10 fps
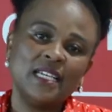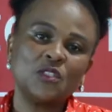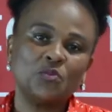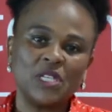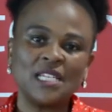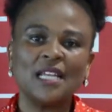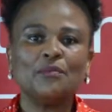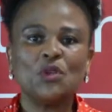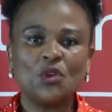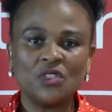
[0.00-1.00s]
especially
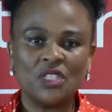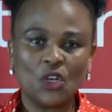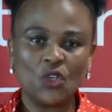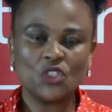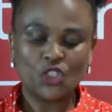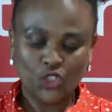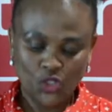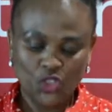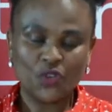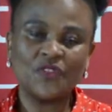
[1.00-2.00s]
because the
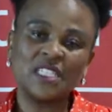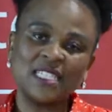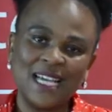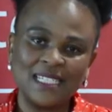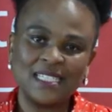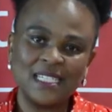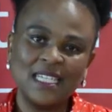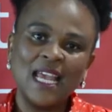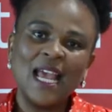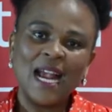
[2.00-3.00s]
Constitution of this country